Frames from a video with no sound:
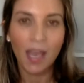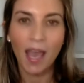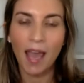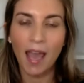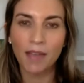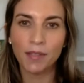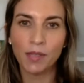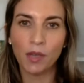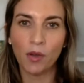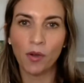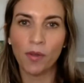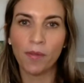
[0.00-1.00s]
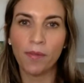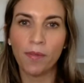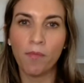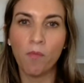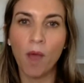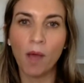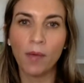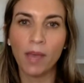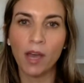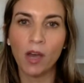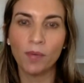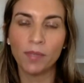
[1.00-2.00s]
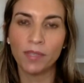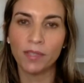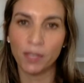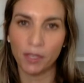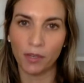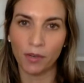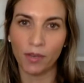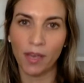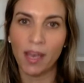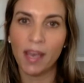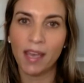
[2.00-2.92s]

And so what we hope to do